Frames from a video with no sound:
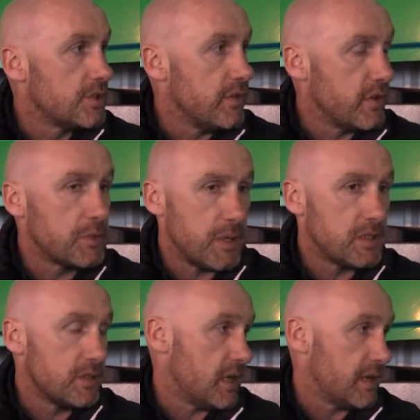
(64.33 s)
terrific,
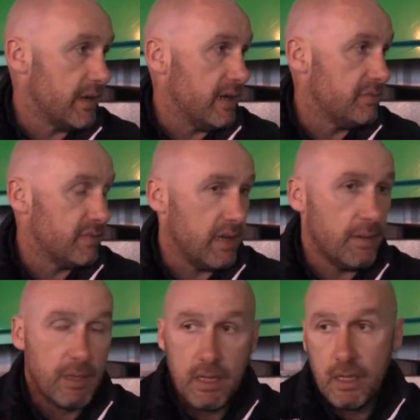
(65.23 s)
especially second
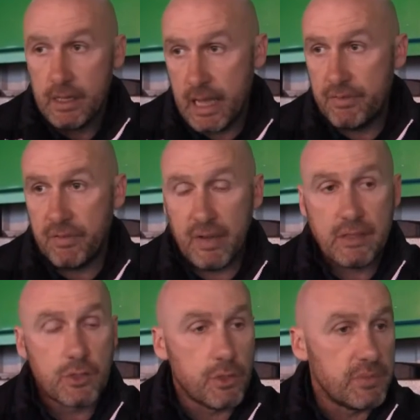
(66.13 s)
half. Gave the
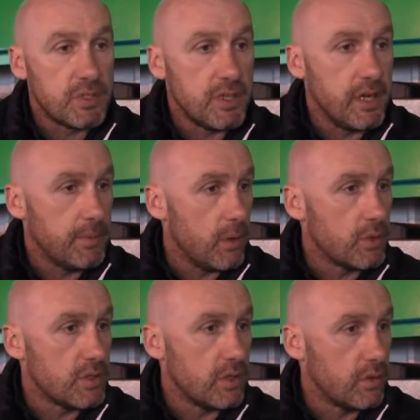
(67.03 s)
fans something to cheer about,
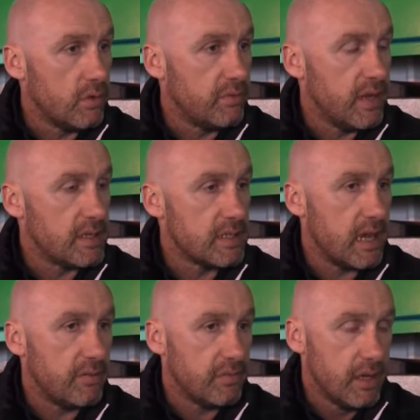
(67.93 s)
because I thought first
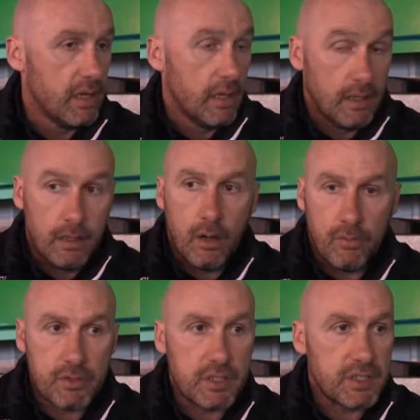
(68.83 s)
half,
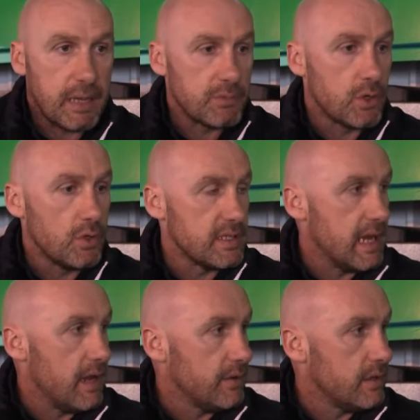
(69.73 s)
obviously Sam's gone
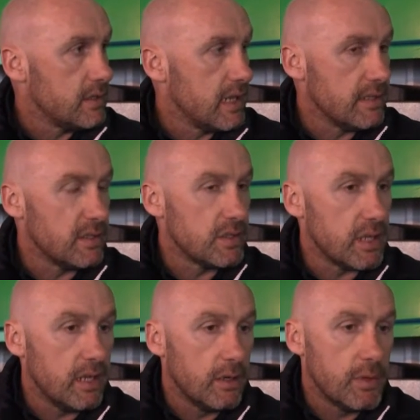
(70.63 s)
down and it's hindered
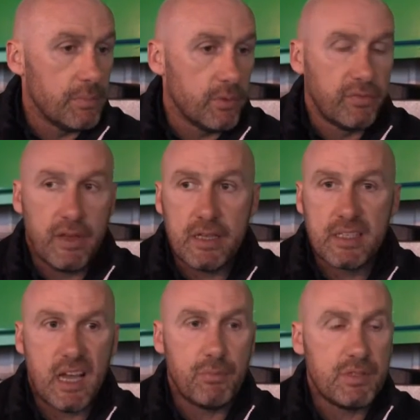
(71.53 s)
us a little bit, but
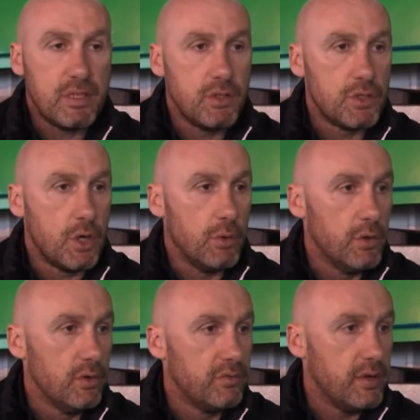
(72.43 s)
first half we didn't show
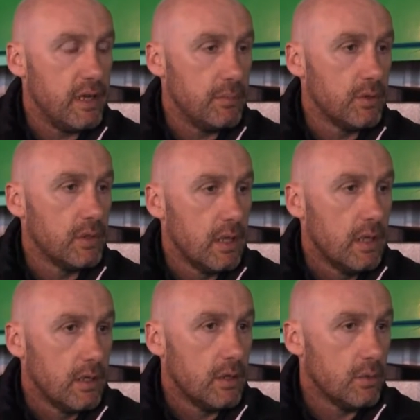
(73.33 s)
enough, really. But
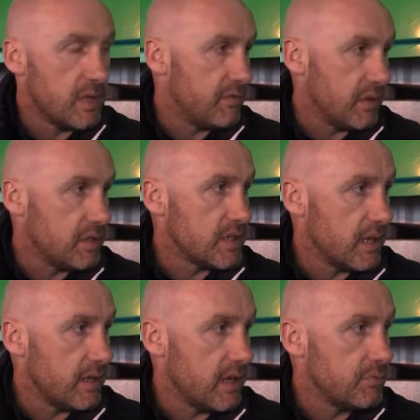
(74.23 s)
you know, definitely
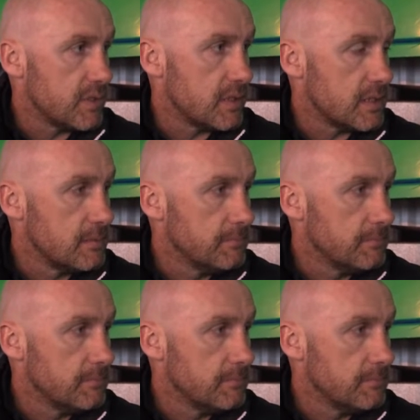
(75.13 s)
second half we did.